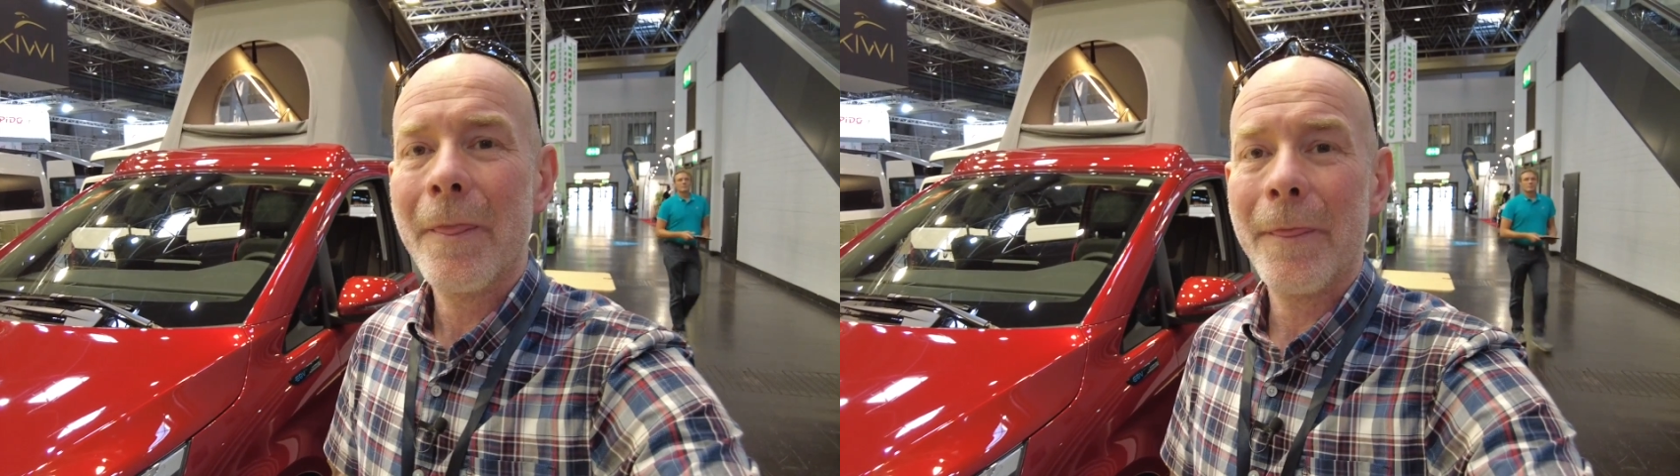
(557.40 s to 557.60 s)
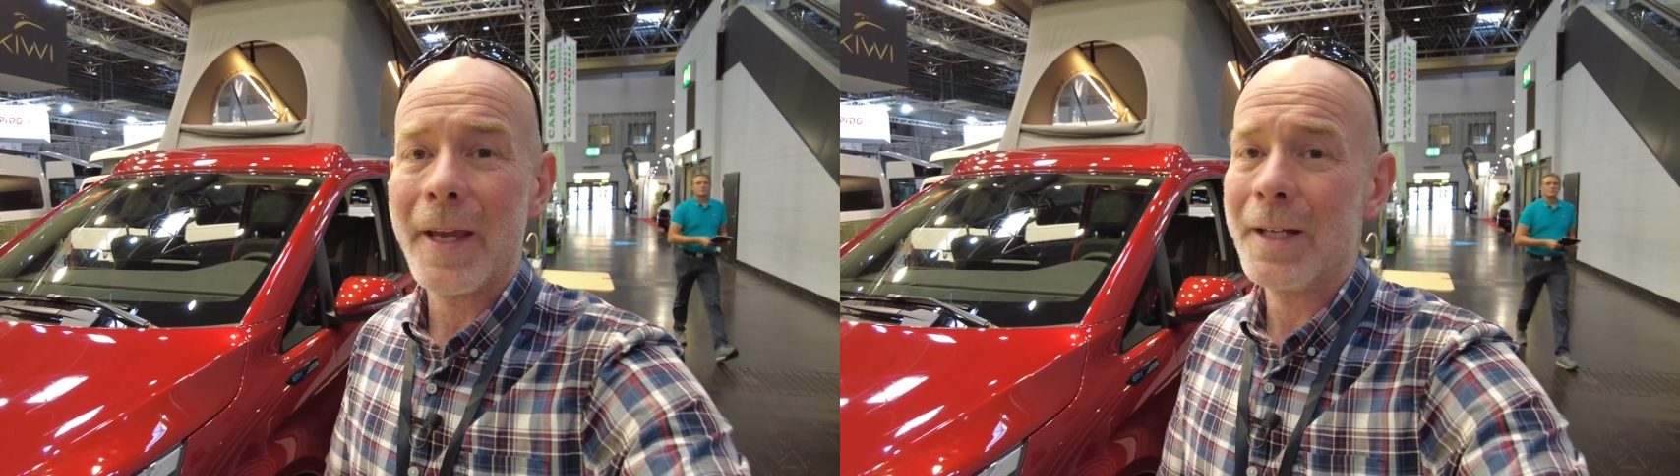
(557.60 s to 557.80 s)

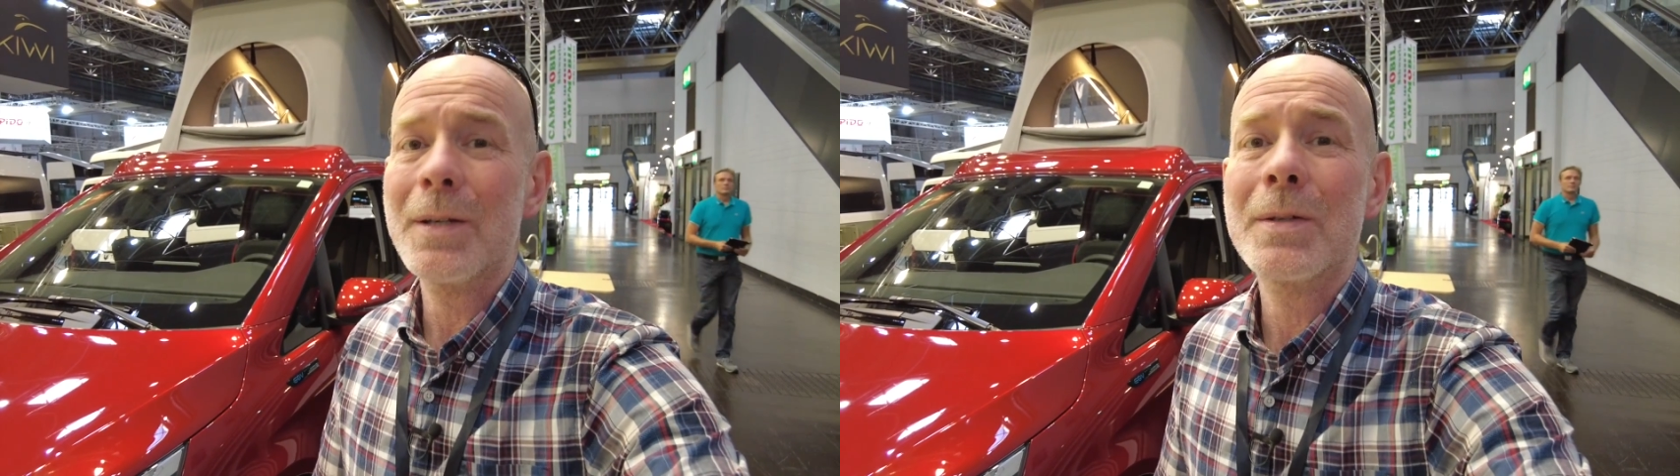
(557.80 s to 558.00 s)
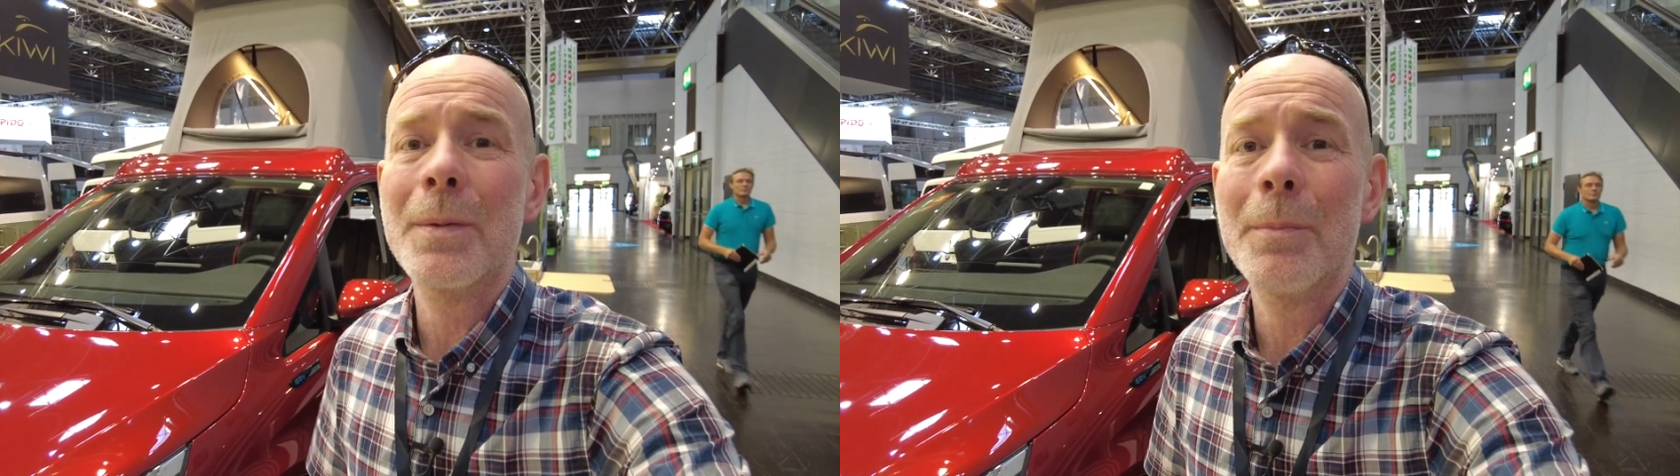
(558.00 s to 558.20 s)
Thank
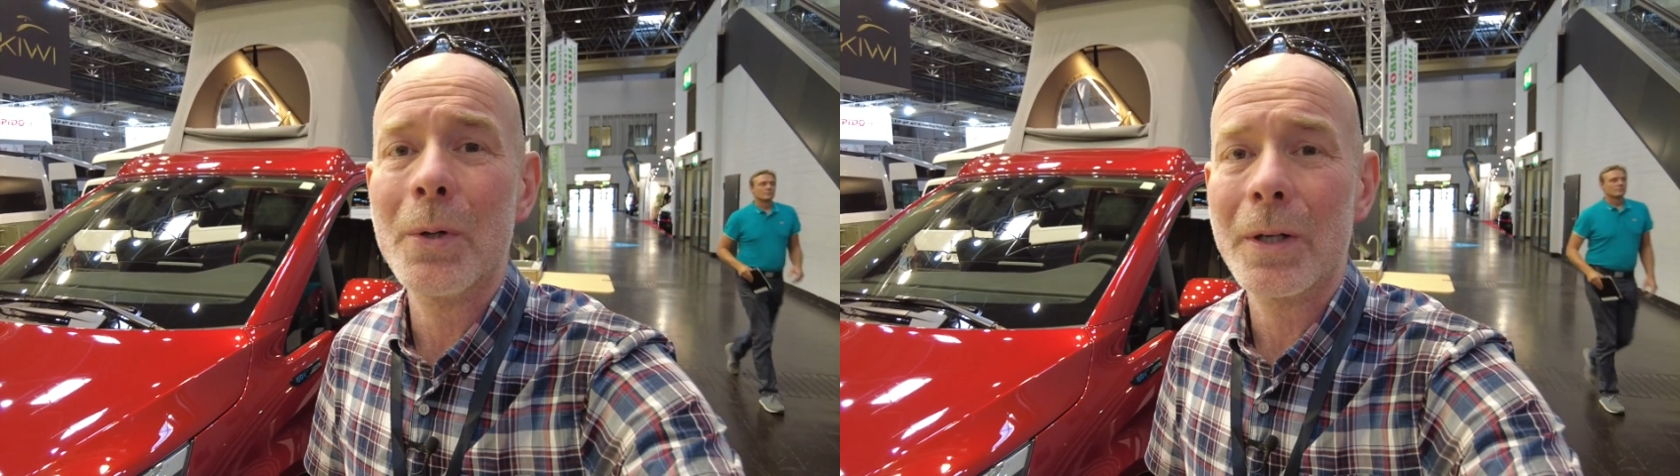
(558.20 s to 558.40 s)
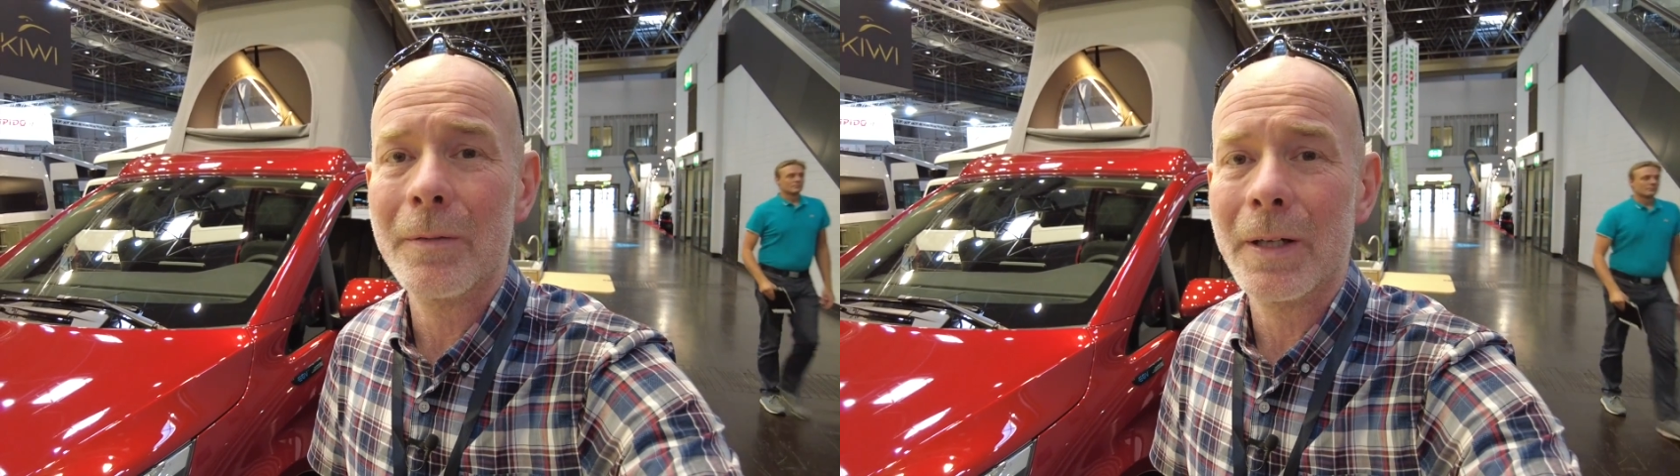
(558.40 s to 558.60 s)
you to
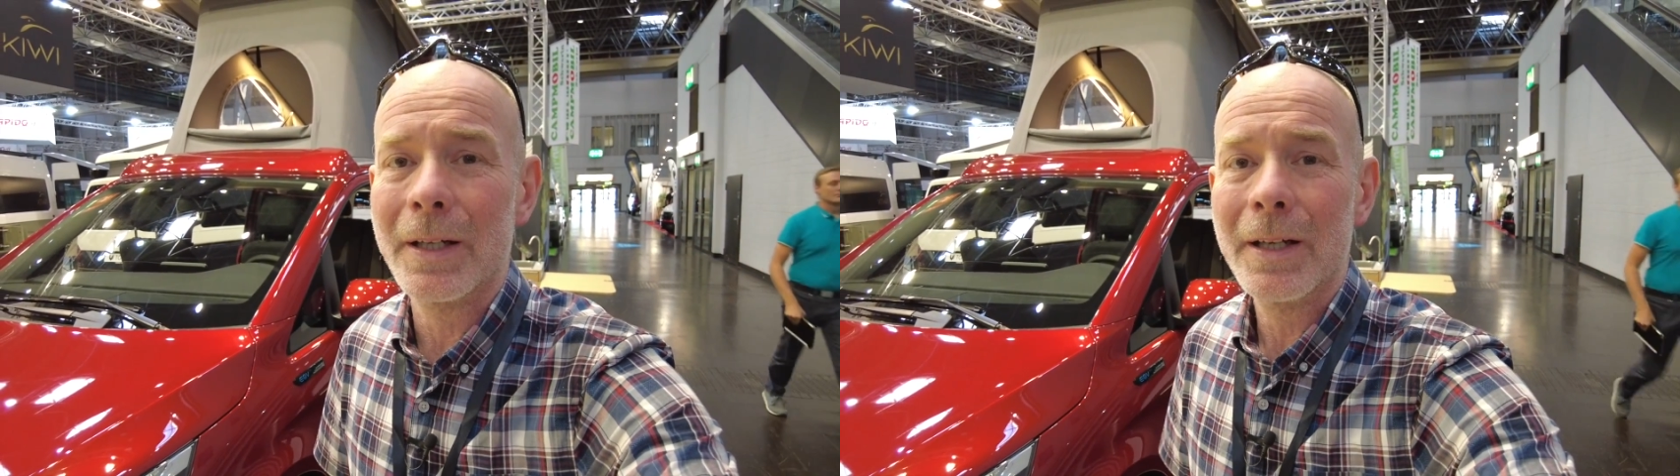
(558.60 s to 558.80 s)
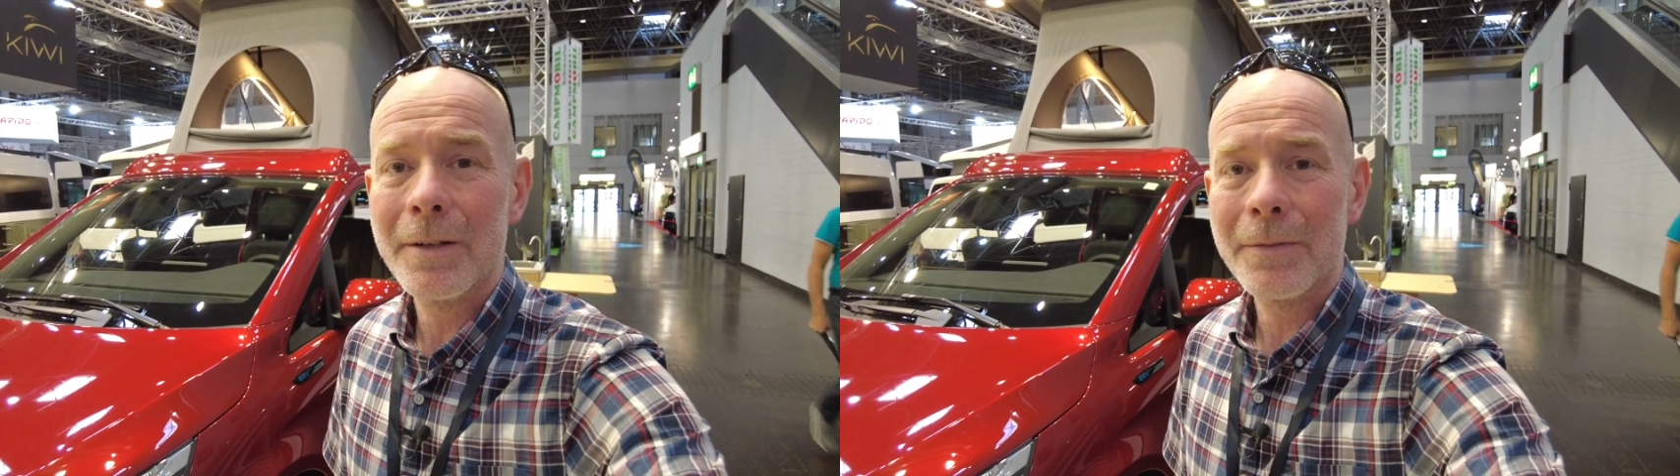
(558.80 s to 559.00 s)
Moira